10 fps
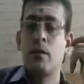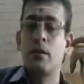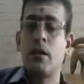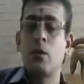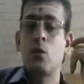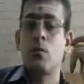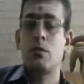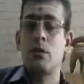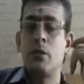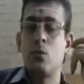32
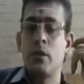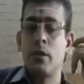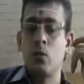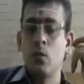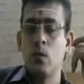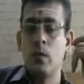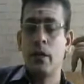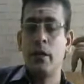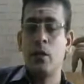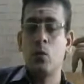hours into 32,
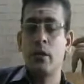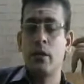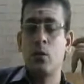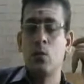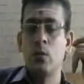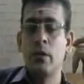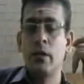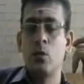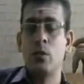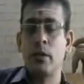into 32,
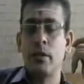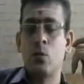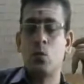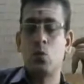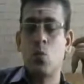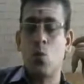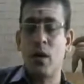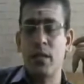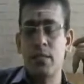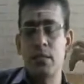into 32. So what
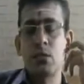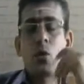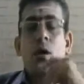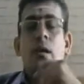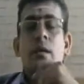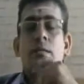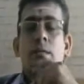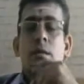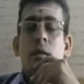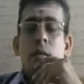is this called as?
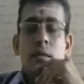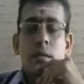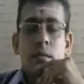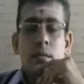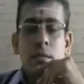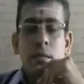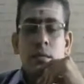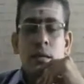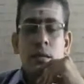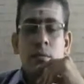This is
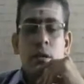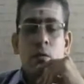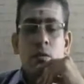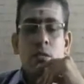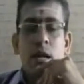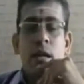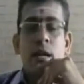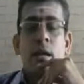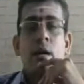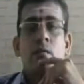nothing but your
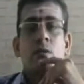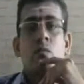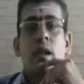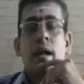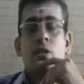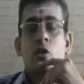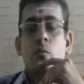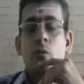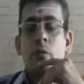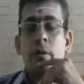standard hours for actual output.
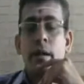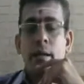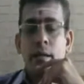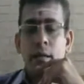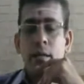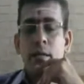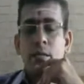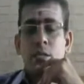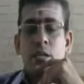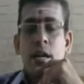You will be getting
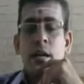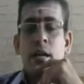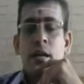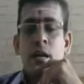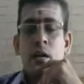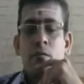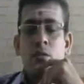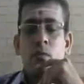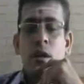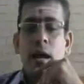standard hours
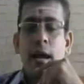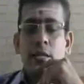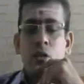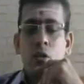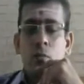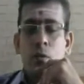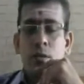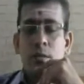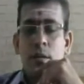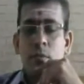for actual output. This
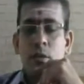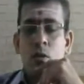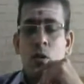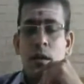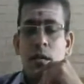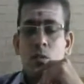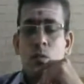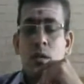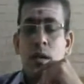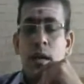is something called as
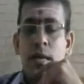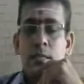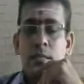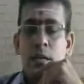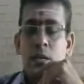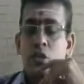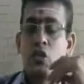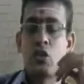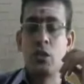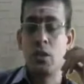for
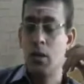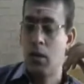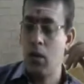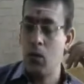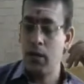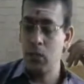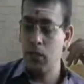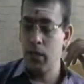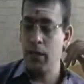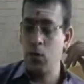SH. Now let us
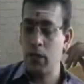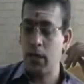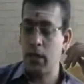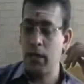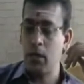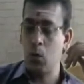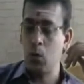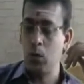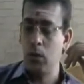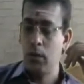quickly do 30 into
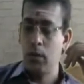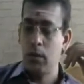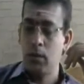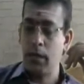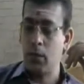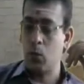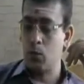32,